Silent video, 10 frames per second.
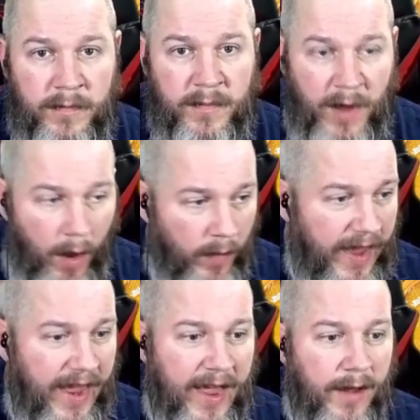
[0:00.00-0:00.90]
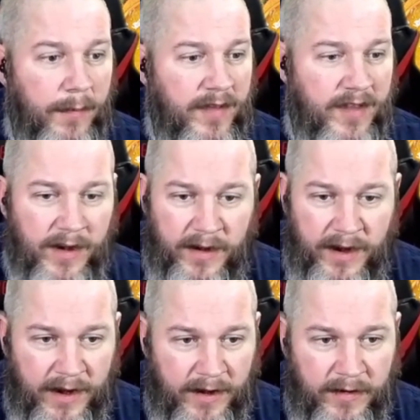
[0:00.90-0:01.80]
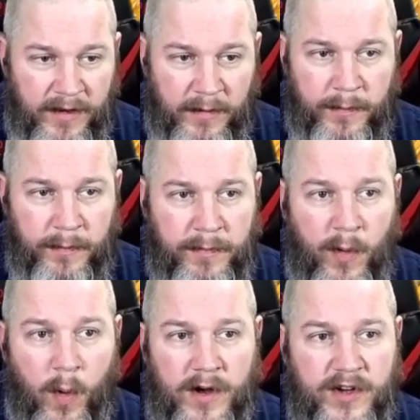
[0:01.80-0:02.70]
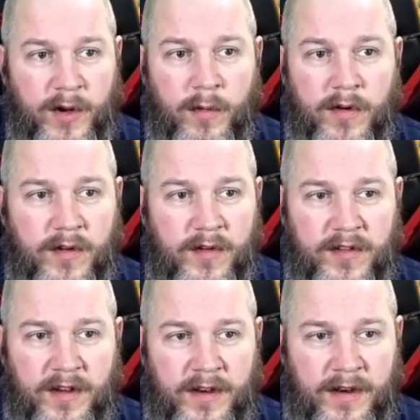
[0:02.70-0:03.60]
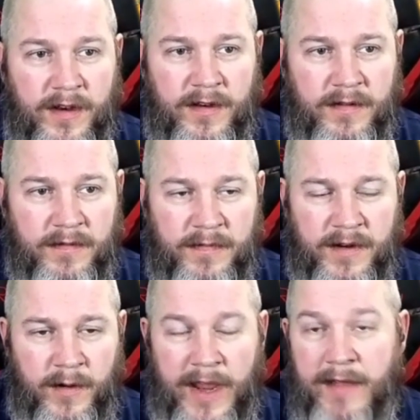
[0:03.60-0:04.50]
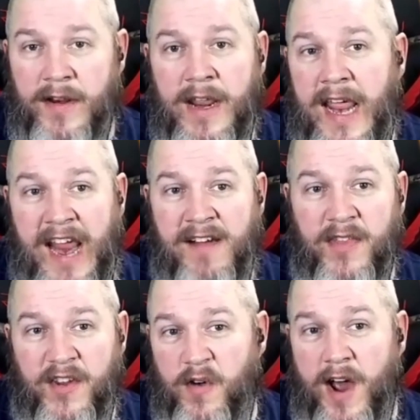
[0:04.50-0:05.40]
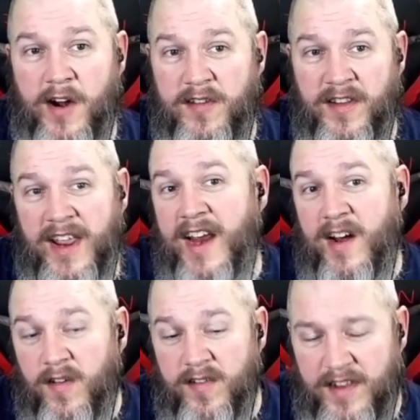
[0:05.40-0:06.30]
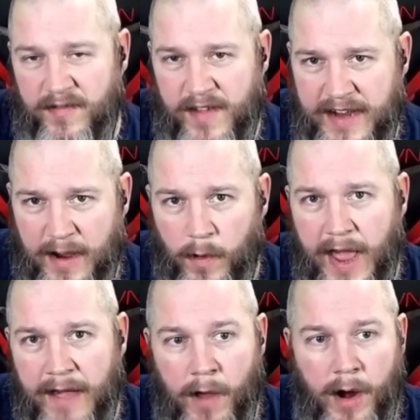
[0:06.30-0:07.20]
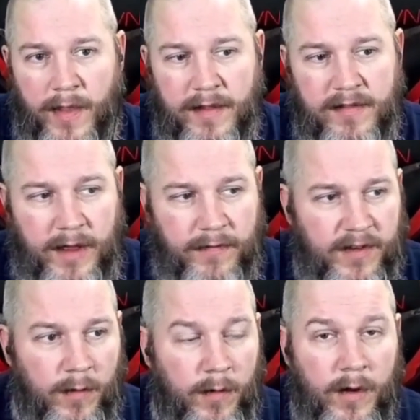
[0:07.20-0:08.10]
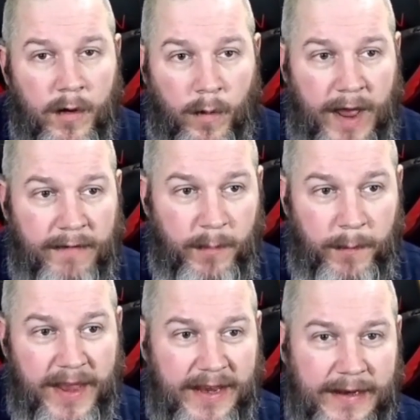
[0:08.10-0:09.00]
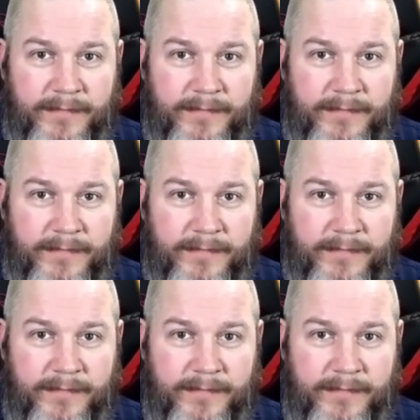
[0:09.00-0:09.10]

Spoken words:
all the hams and the pork shoulders, and even the trotters in the ears and stuff like that. We'll have all of that stuff. So we'll have the bacon.